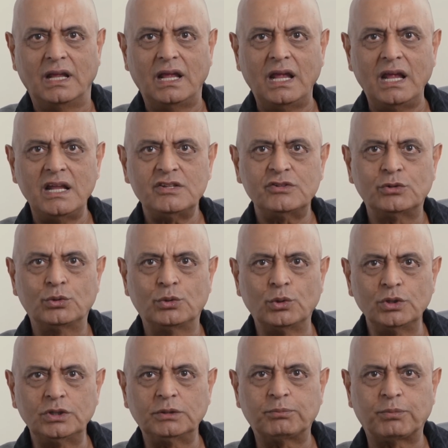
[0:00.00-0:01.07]
as
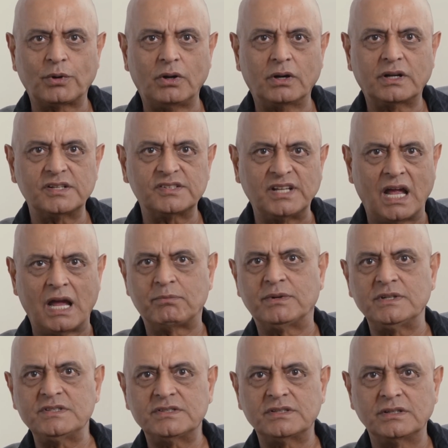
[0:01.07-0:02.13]
good progress
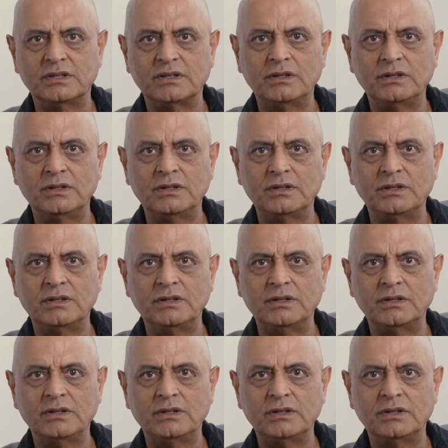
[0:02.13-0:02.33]
happens,